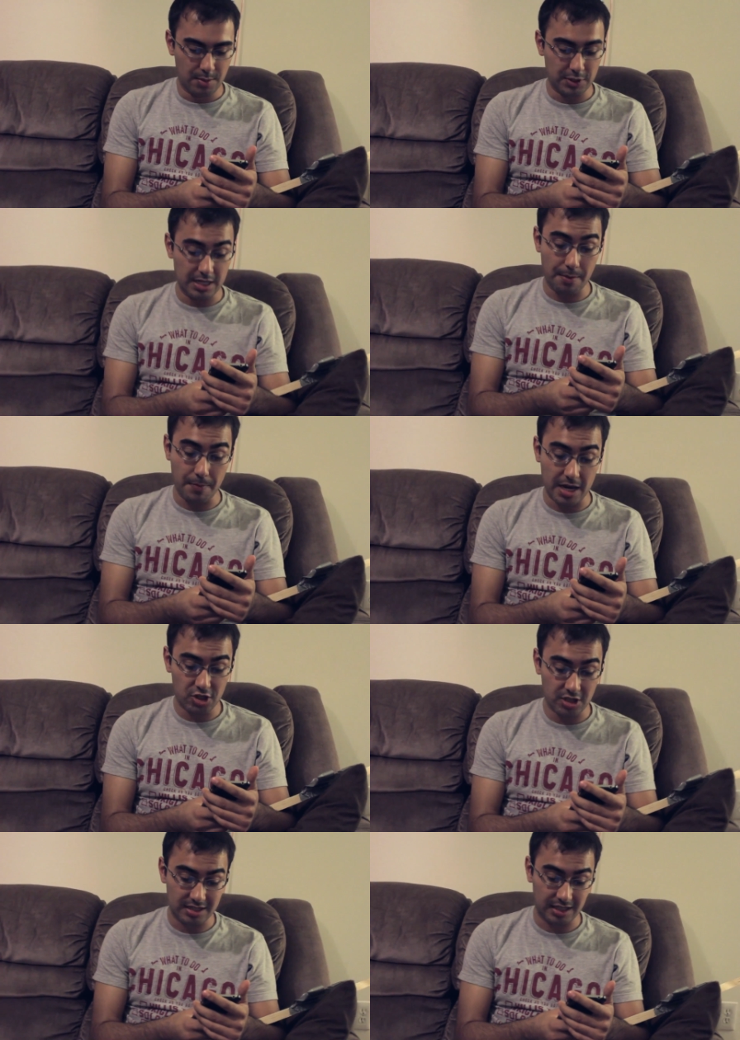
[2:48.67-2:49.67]
But did I
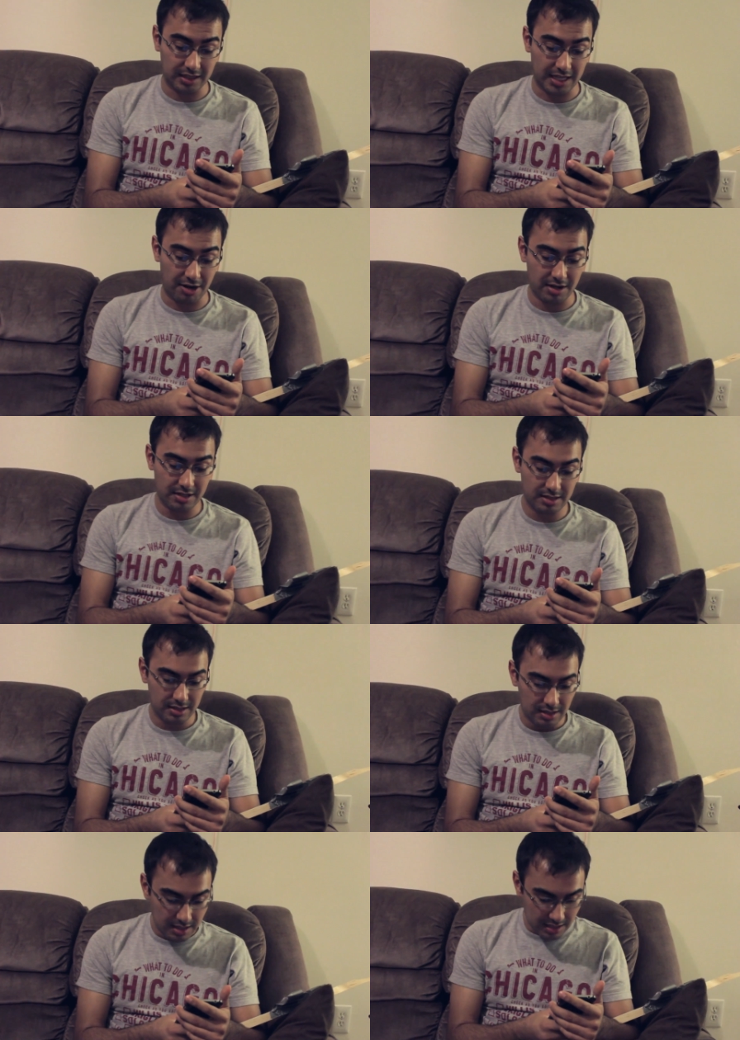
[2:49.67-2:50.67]
mention it's
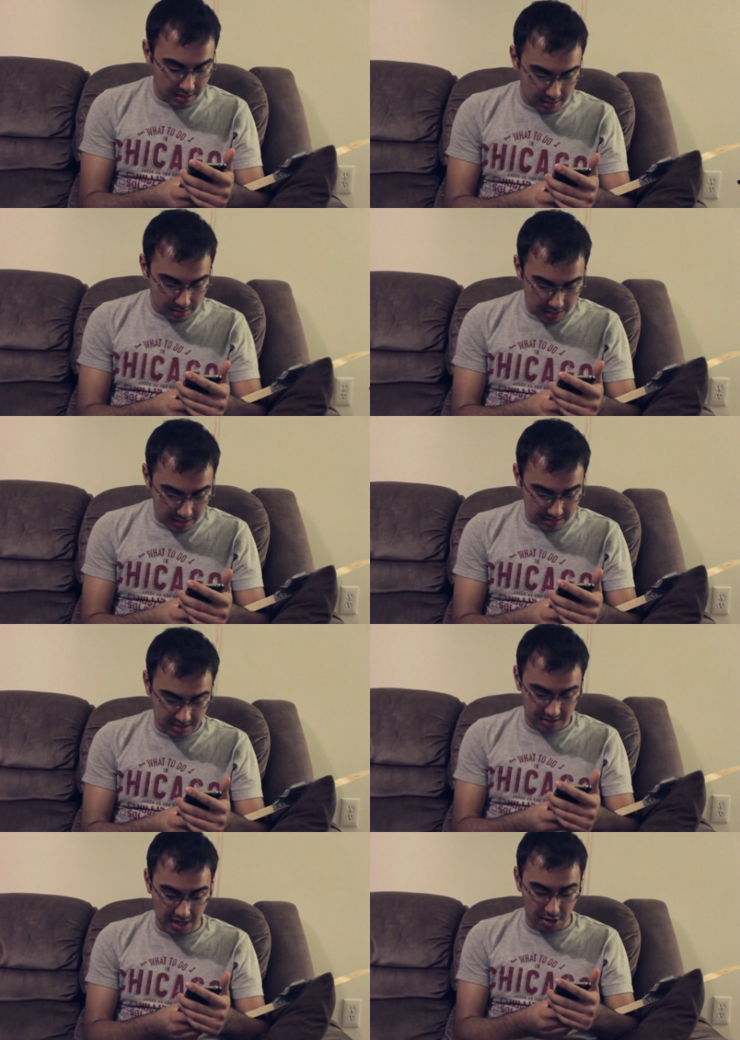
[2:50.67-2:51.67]
hilarious and
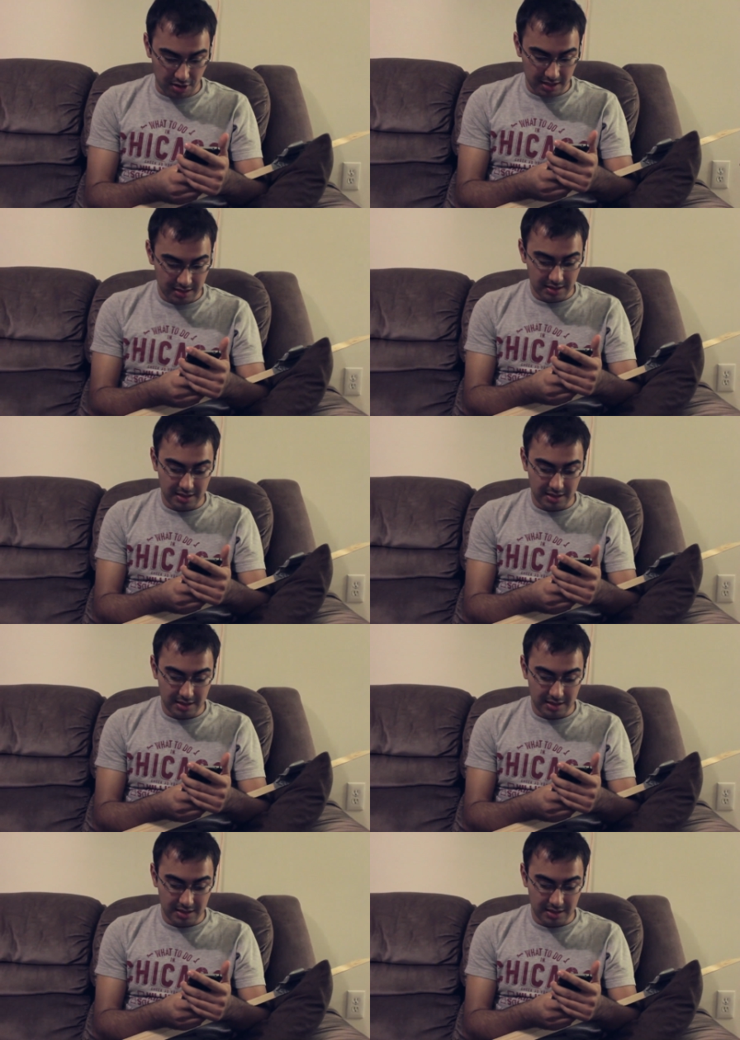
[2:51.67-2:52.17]
scary?